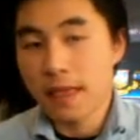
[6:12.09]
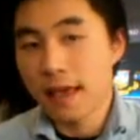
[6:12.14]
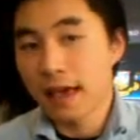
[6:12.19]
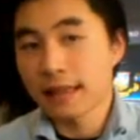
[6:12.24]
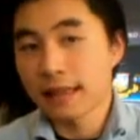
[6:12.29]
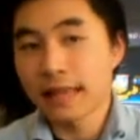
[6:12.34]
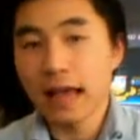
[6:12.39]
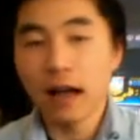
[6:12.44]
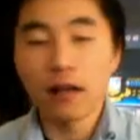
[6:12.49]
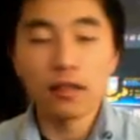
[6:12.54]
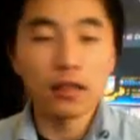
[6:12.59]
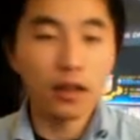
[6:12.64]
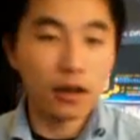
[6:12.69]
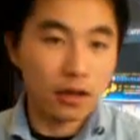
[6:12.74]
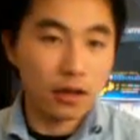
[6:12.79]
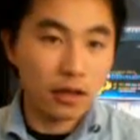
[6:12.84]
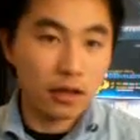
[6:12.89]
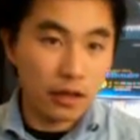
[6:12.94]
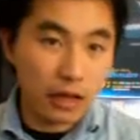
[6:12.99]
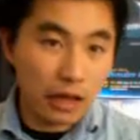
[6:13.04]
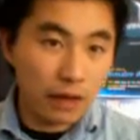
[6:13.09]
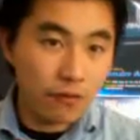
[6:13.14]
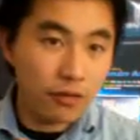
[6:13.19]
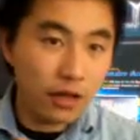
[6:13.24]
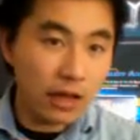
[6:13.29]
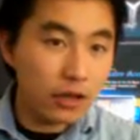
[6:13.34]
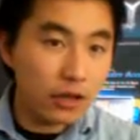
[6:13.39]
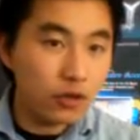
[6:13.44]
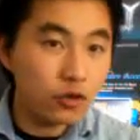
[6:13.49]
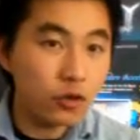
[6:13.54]
And now look, if they
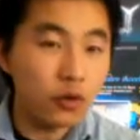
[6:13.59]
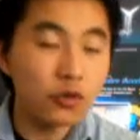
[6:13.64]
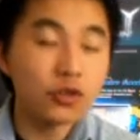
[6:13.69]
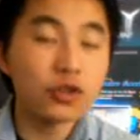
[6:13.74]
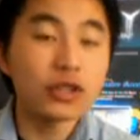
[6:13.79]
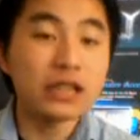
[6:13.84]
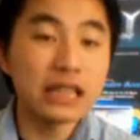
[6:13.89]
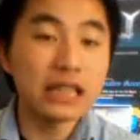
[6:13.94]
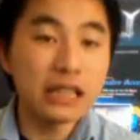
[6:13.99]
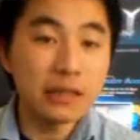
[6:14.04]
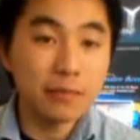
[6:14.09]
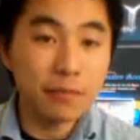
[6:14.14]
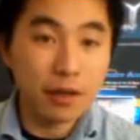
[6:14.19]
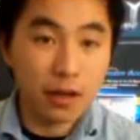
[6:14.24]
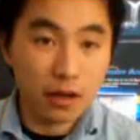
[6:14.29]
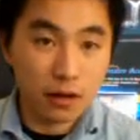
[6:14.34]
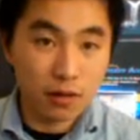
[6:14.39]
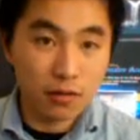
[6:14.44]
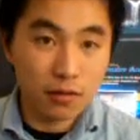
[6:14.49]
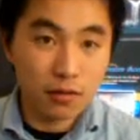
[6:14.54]
control your email,